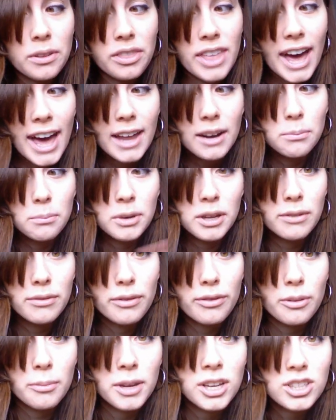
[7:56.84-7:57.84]
that bit of
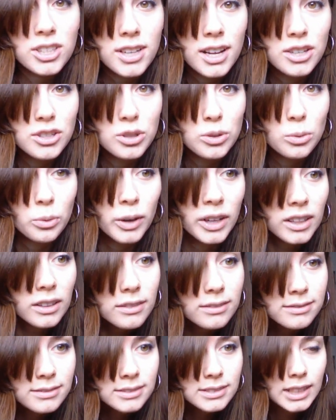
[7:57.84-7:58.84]
information as you
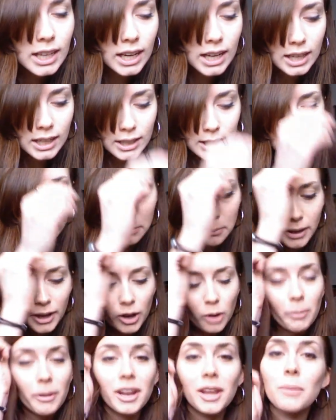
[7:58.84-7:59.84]
will. Um, I
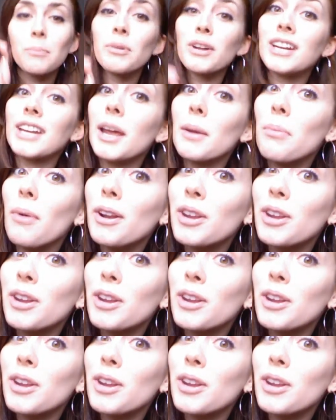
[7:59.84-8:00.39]
hope I didn't put a damper